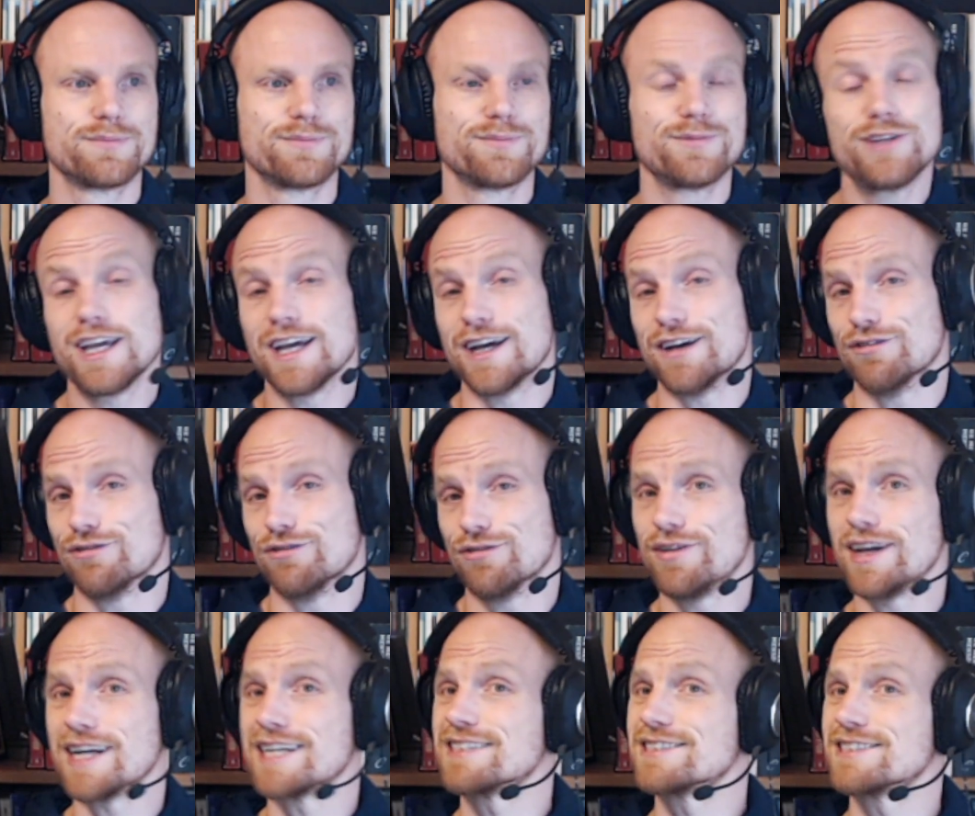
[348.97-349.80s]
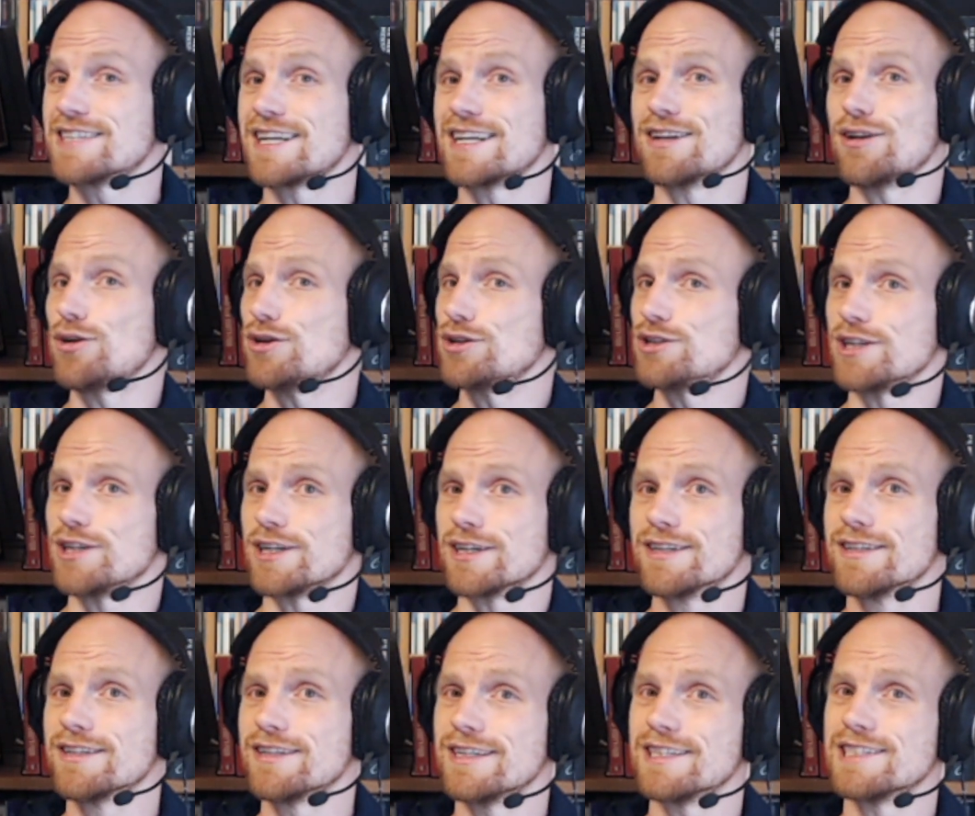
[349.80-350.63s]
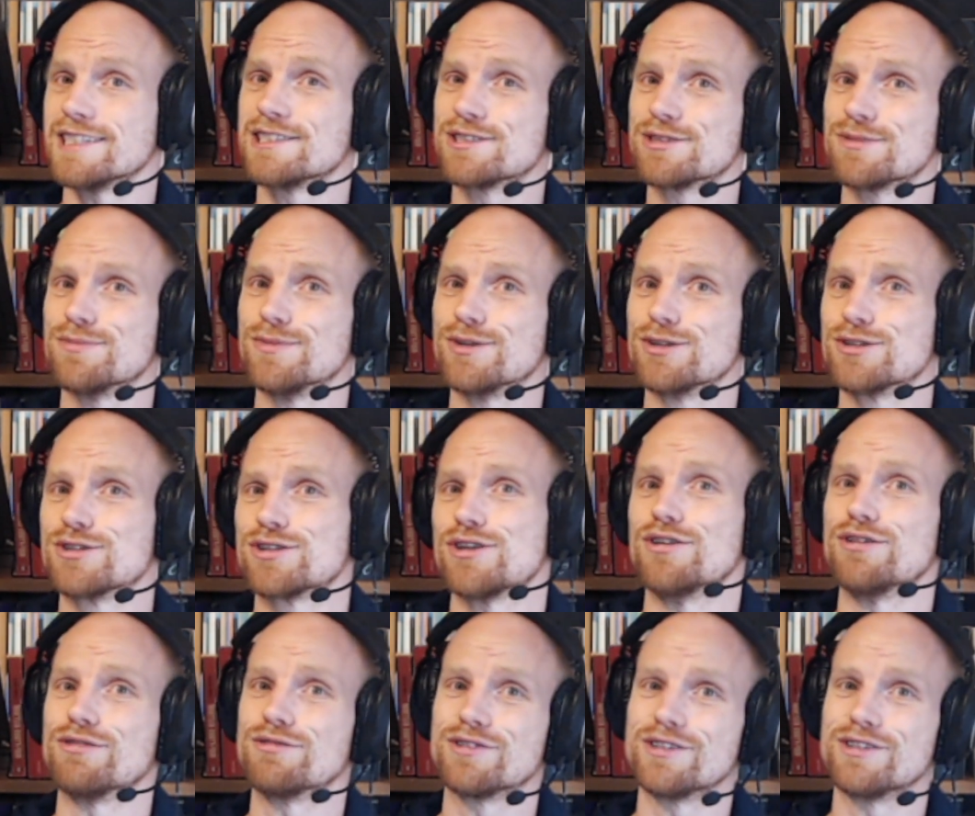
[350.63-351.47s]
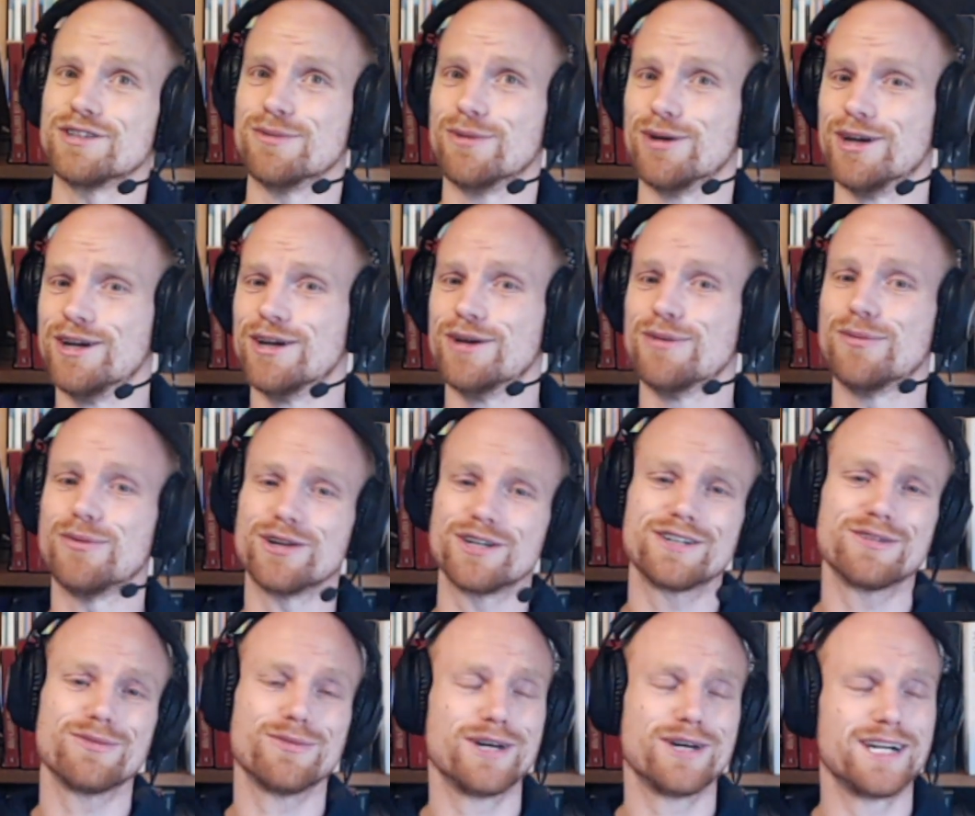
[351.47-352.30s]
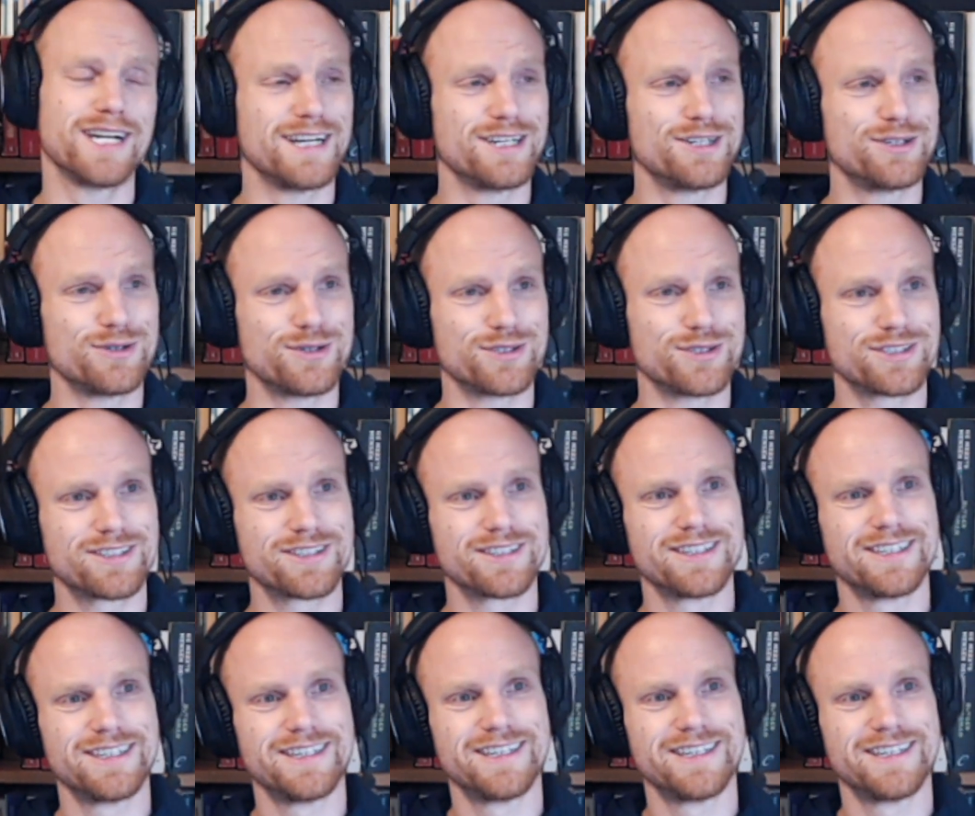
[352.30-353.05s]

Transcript: yeah, facts and logic. That's most often what I thought